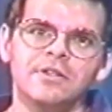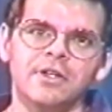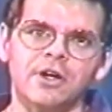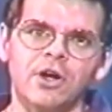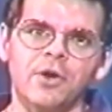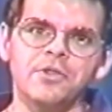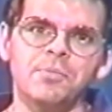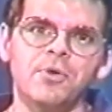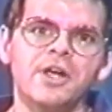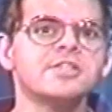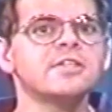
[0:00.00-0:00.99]
that occur in the
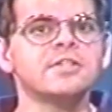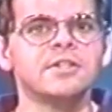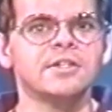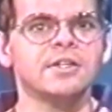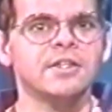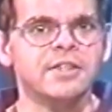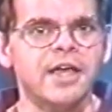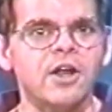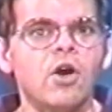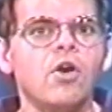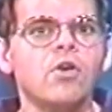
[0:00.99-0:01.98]
present
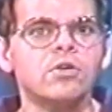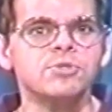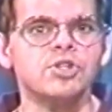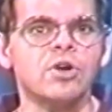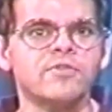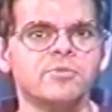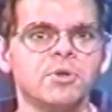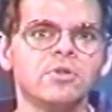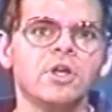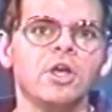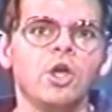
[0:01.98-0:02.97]
that are observable.